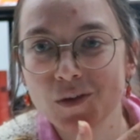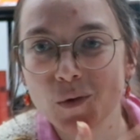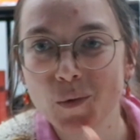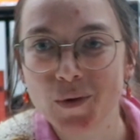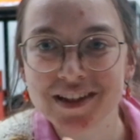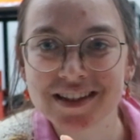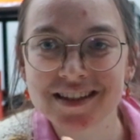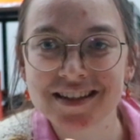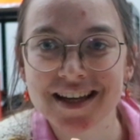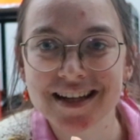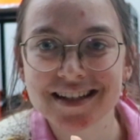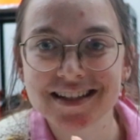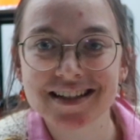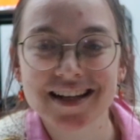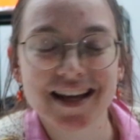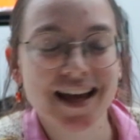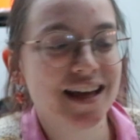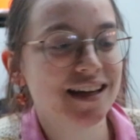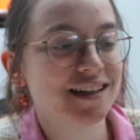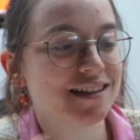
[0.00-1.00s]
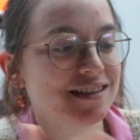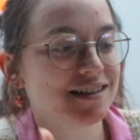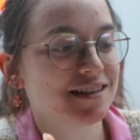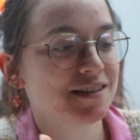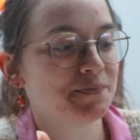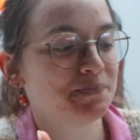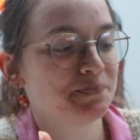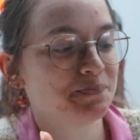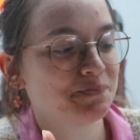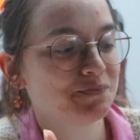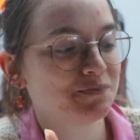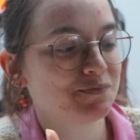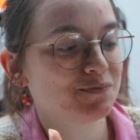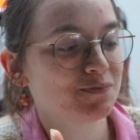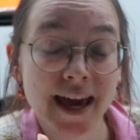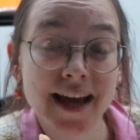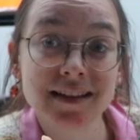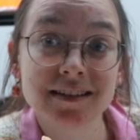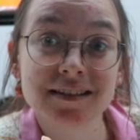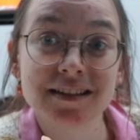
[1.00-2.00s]
wet set and
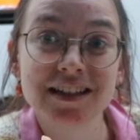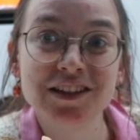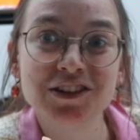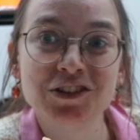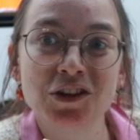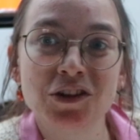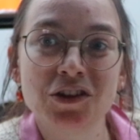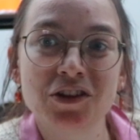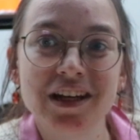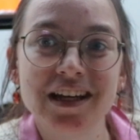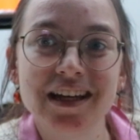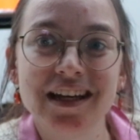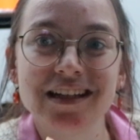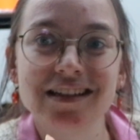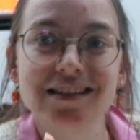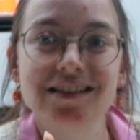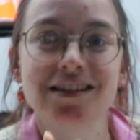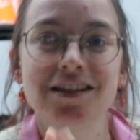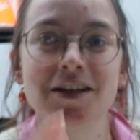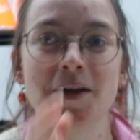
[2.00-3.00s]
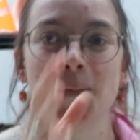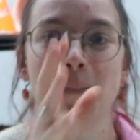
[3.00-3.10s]
caked into 3 cakes.